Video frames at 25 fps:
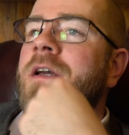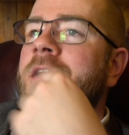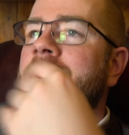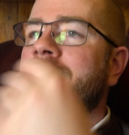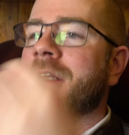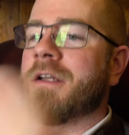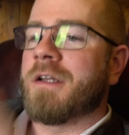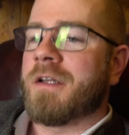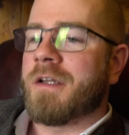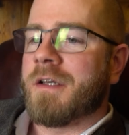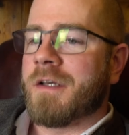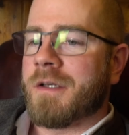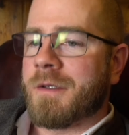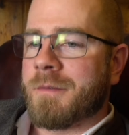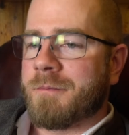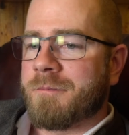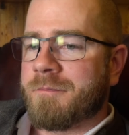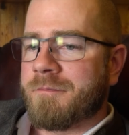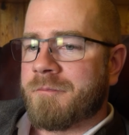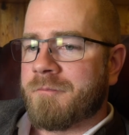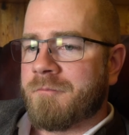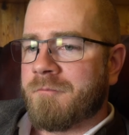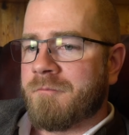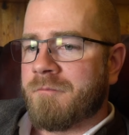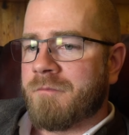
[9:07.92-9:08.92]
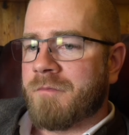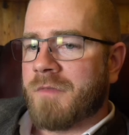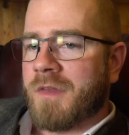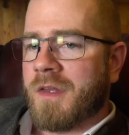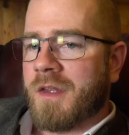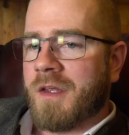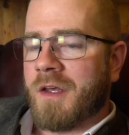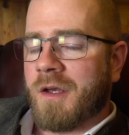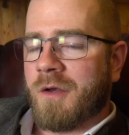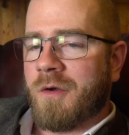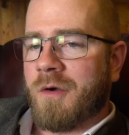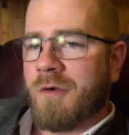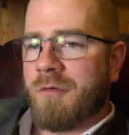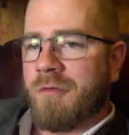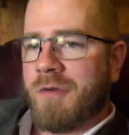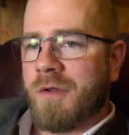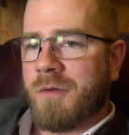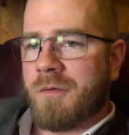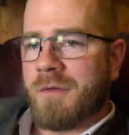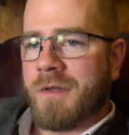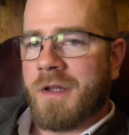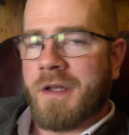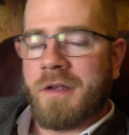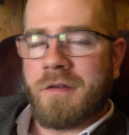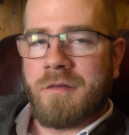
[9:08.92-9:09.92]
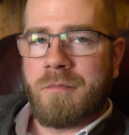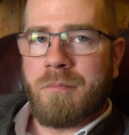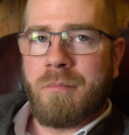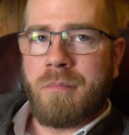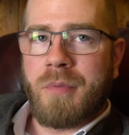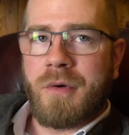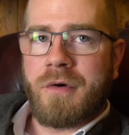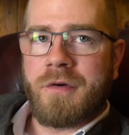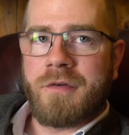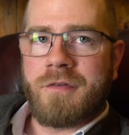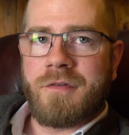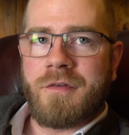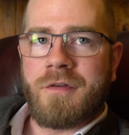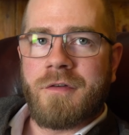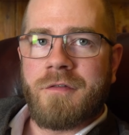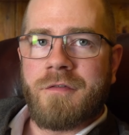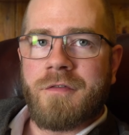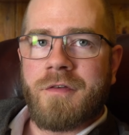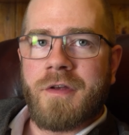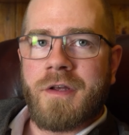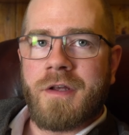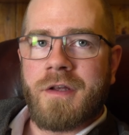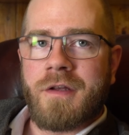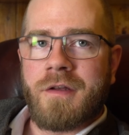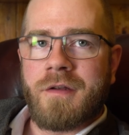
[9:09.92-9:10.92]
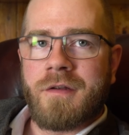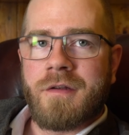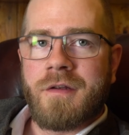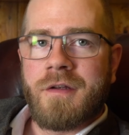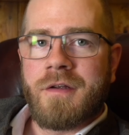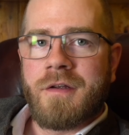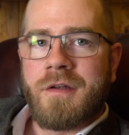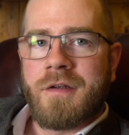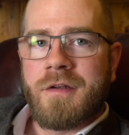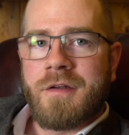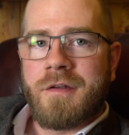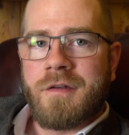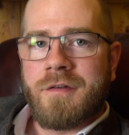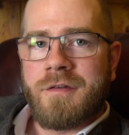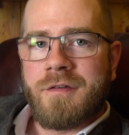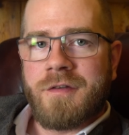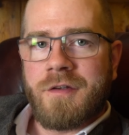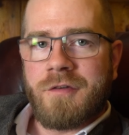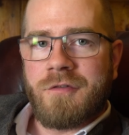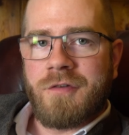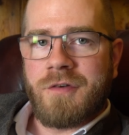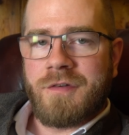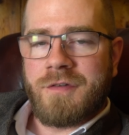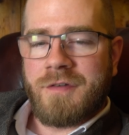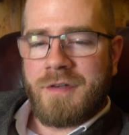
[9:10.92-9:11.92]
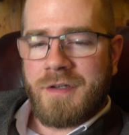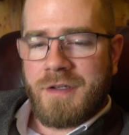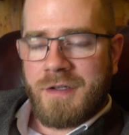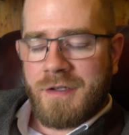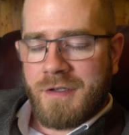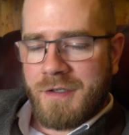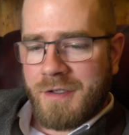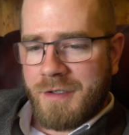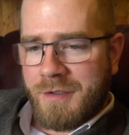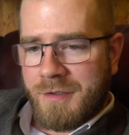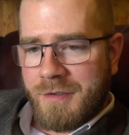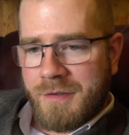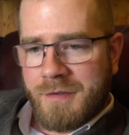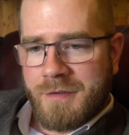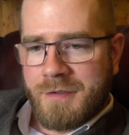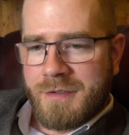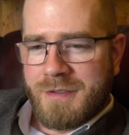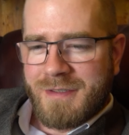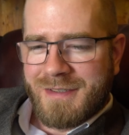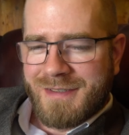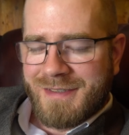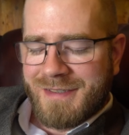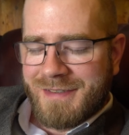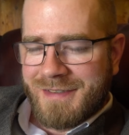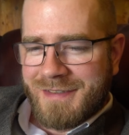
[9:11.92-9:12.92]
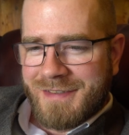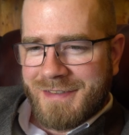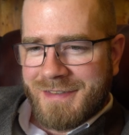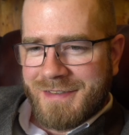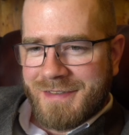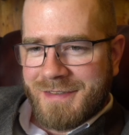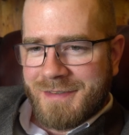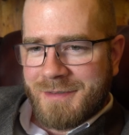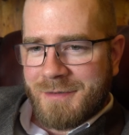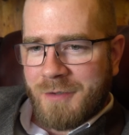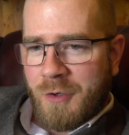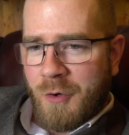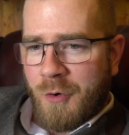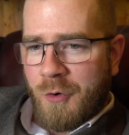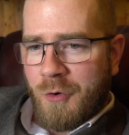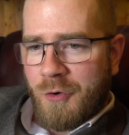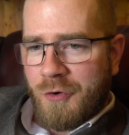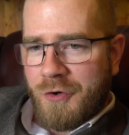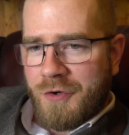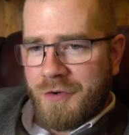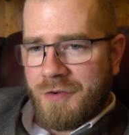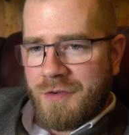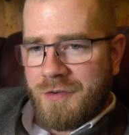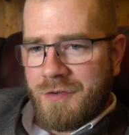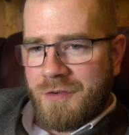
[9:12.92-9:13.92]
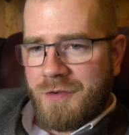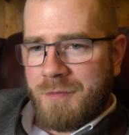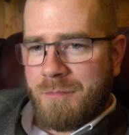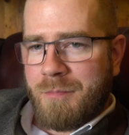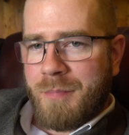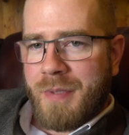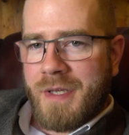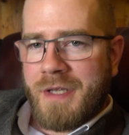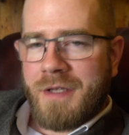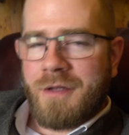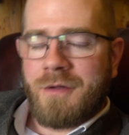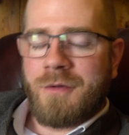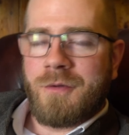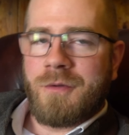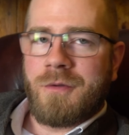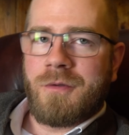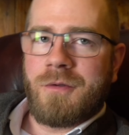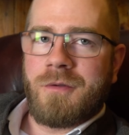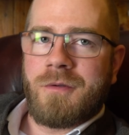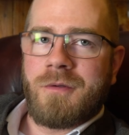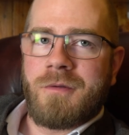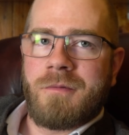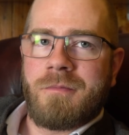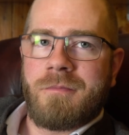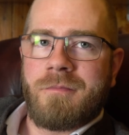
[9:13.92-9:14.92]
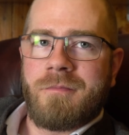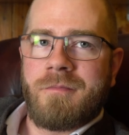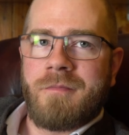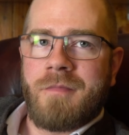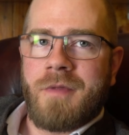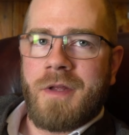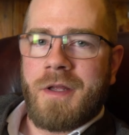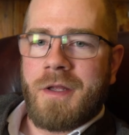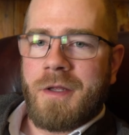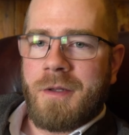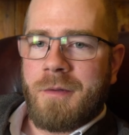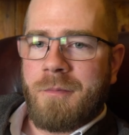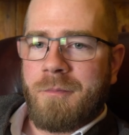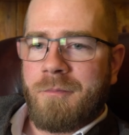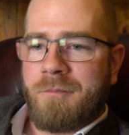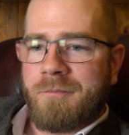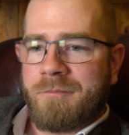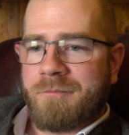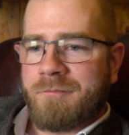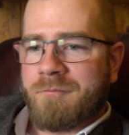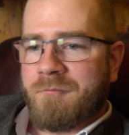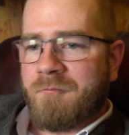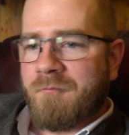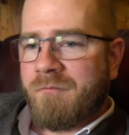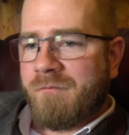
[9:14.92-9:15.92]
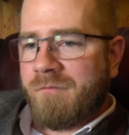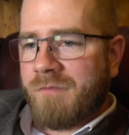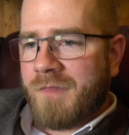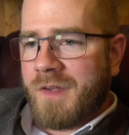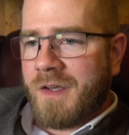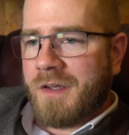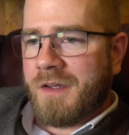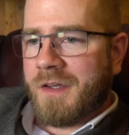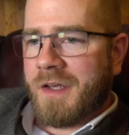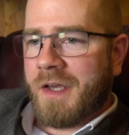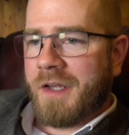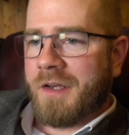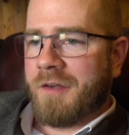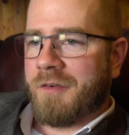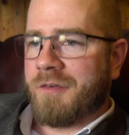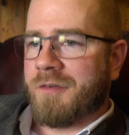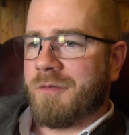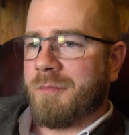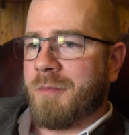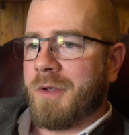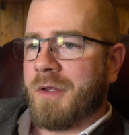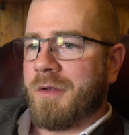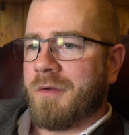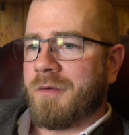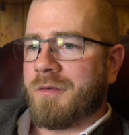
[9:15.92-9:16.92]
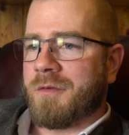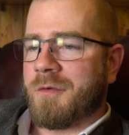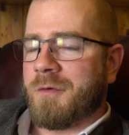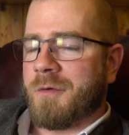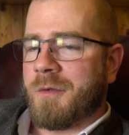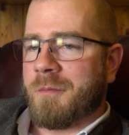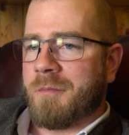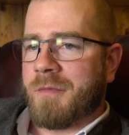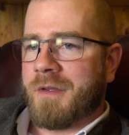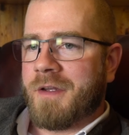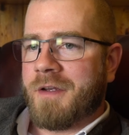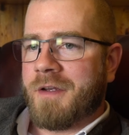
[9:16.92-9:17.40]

And I got a real nice burst of citrusy, orange peel kind of smell. So